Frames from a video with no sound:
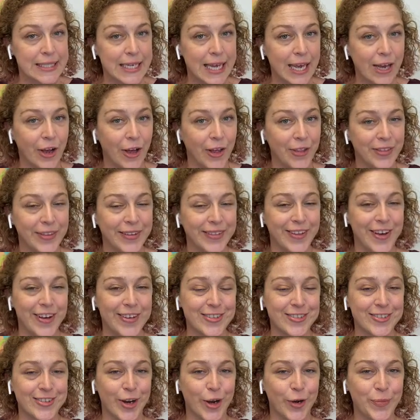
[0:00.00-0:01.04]
on the
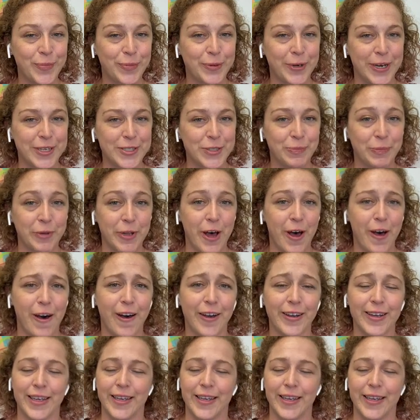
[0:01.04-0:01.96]
Lost Art Press blog,